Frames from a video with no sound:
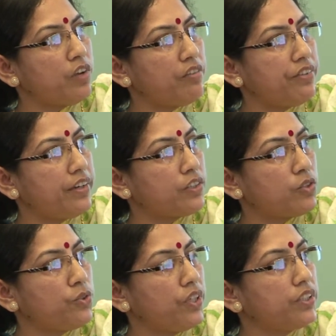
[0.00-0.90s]
welfare
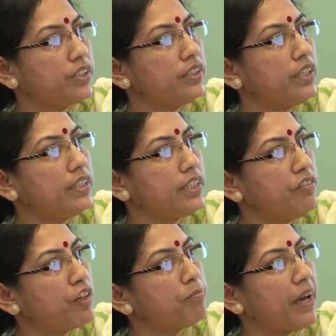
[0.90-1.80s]
associations in
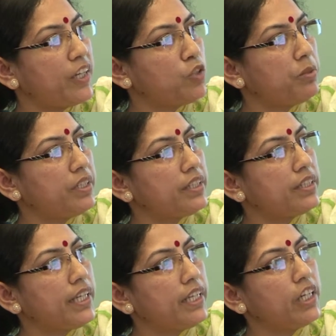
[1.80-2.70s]
civic management
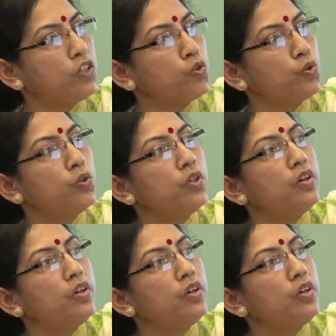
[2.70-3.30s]
is leading to